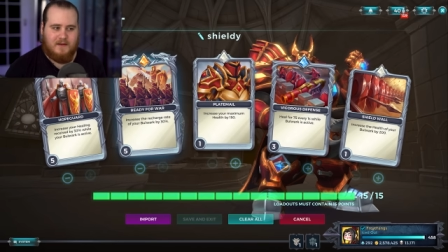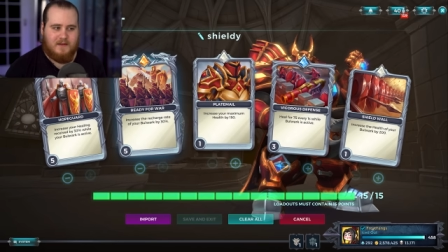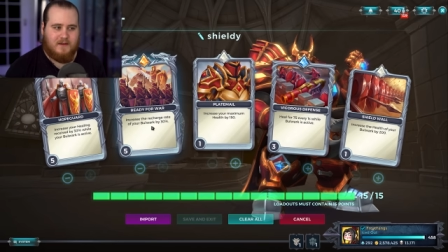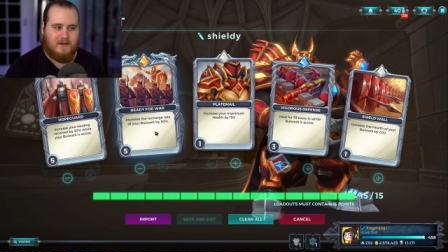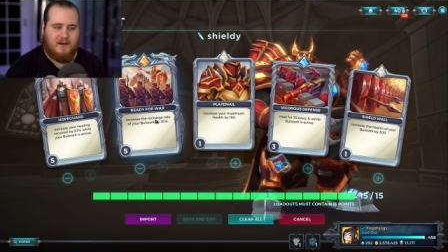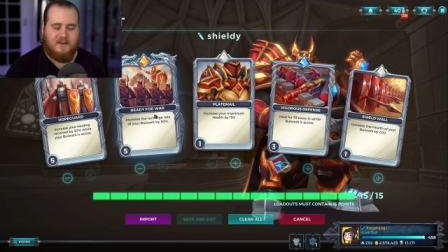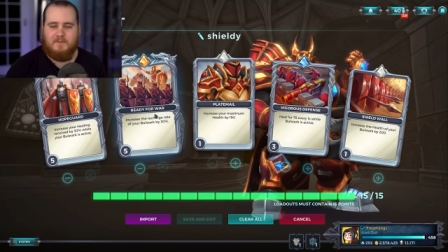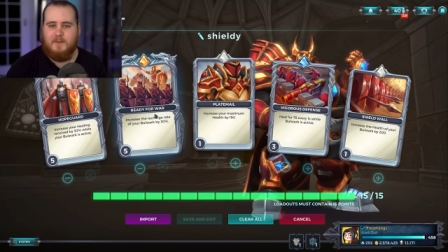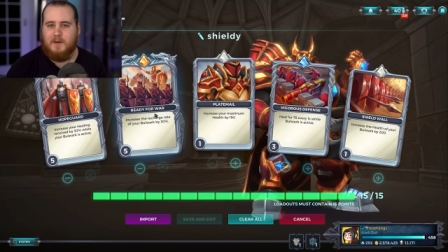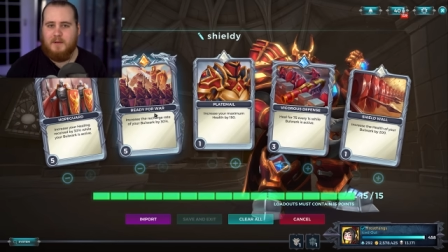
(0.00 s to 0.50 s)

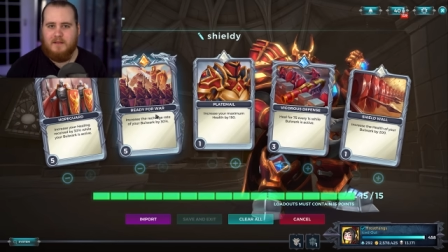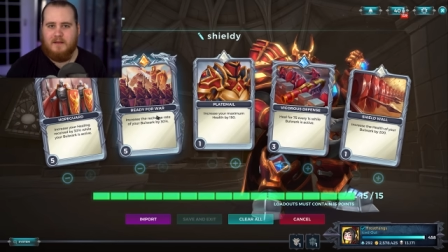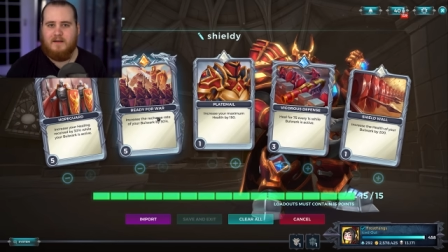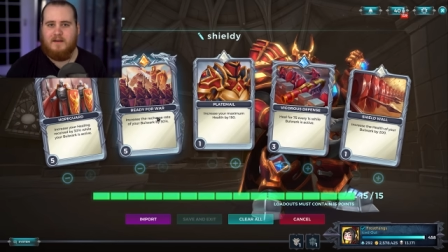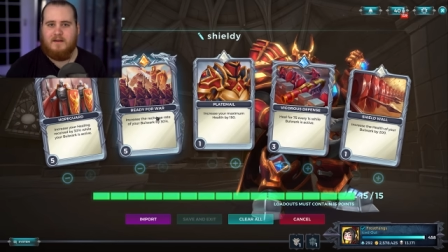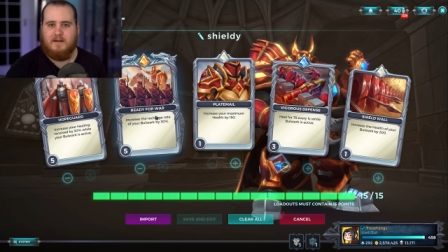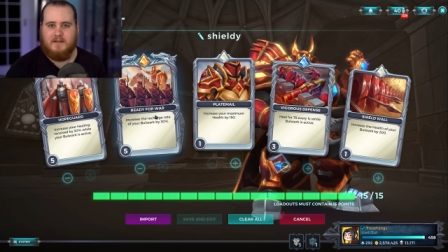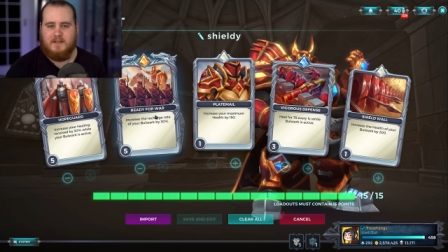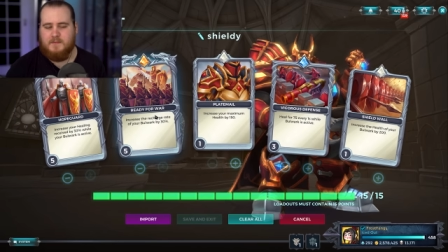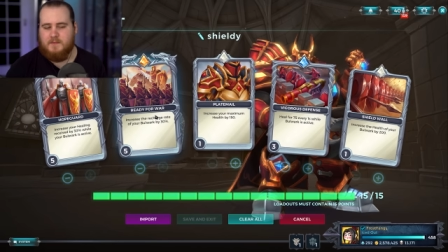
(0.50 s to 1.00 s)
you have both the
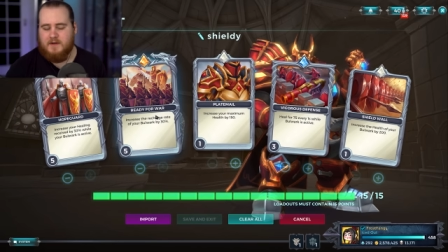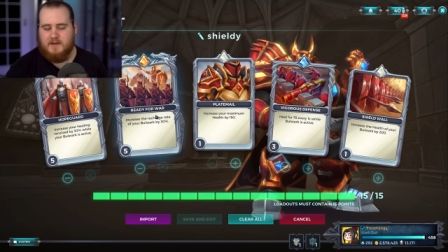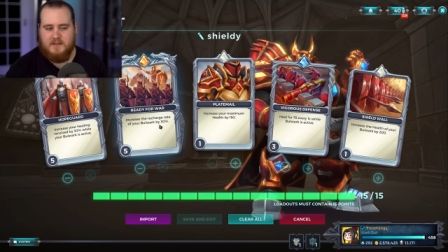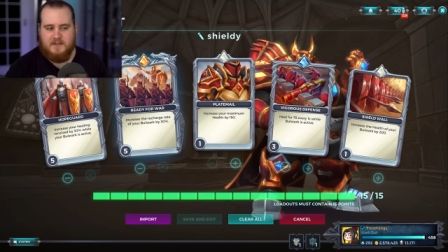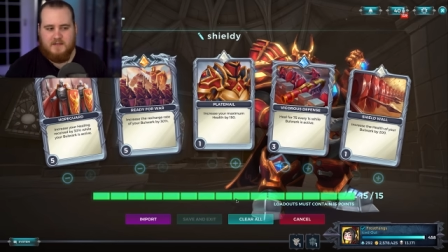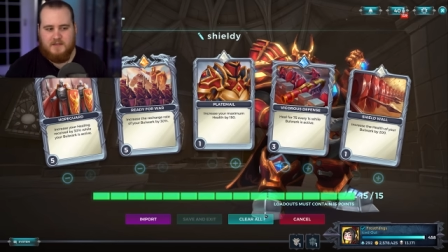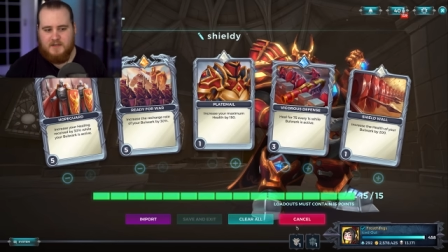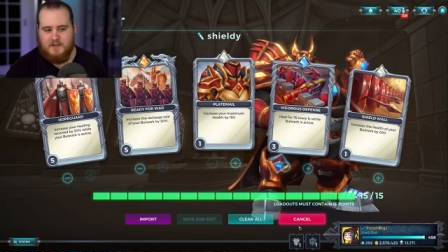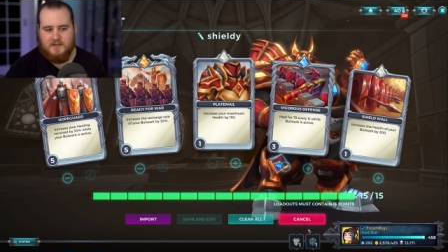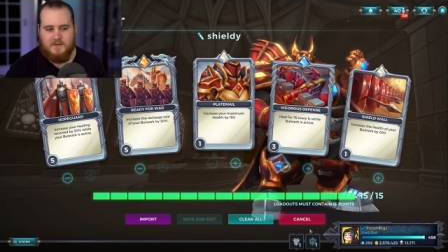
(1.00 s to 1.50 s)
cards.
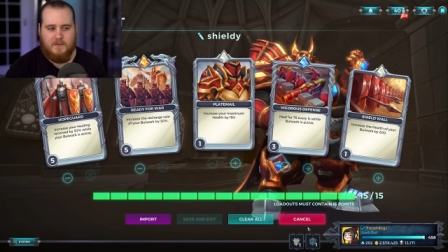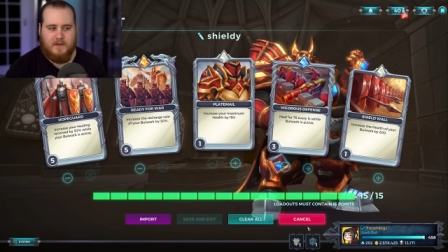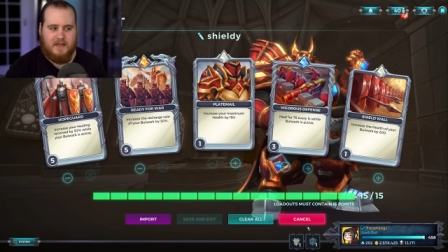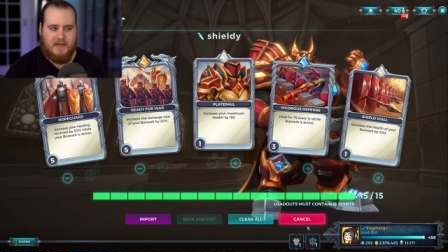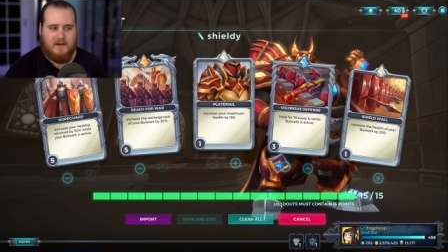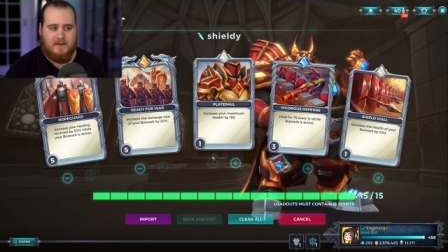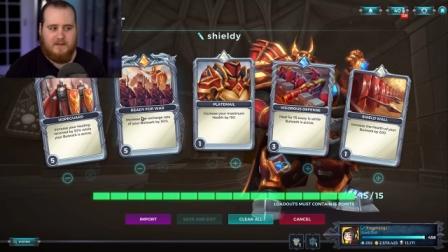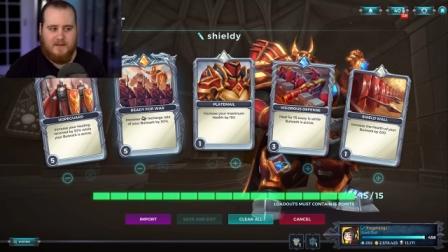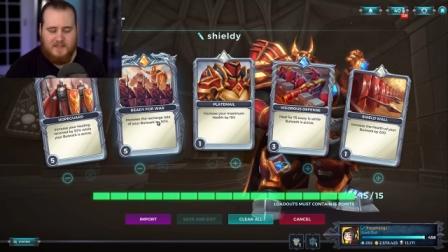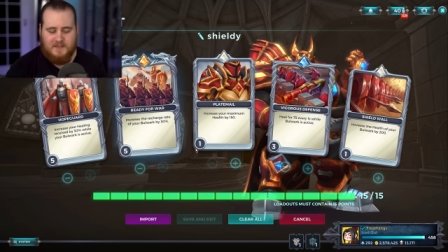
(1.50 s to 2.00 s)
Whereas just
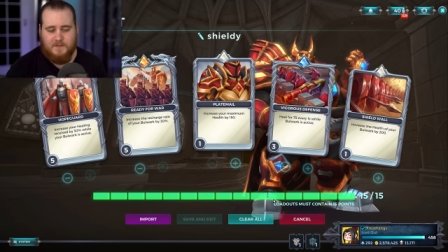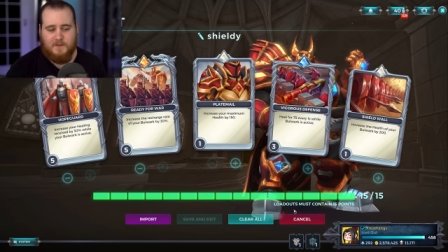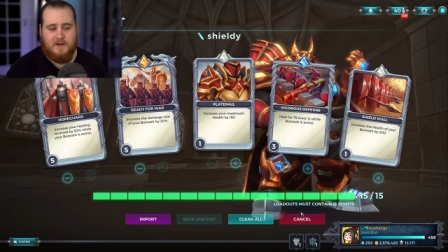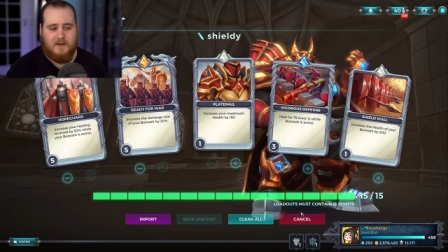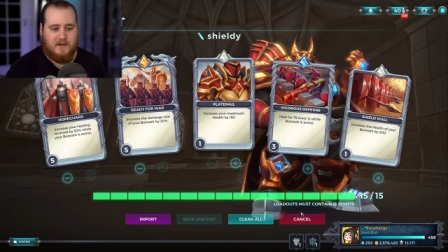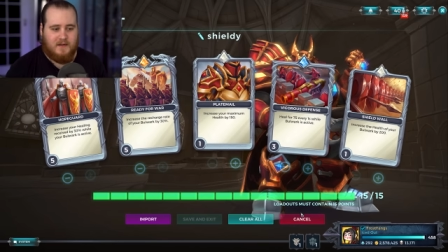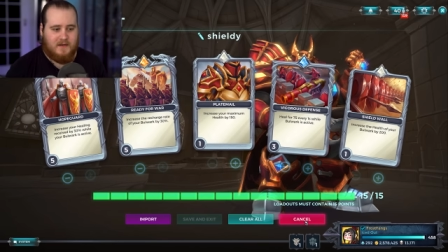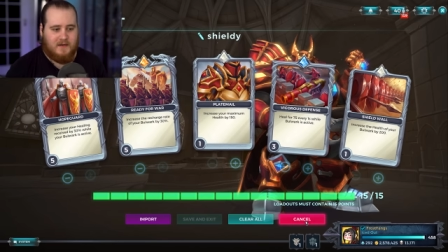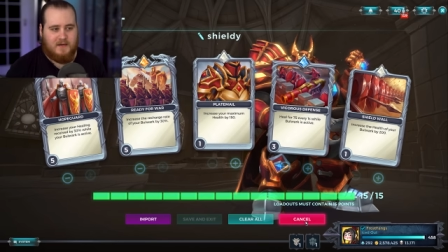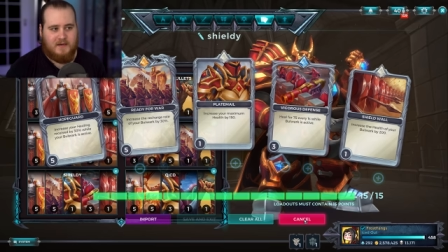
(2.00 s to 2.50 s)
without this one,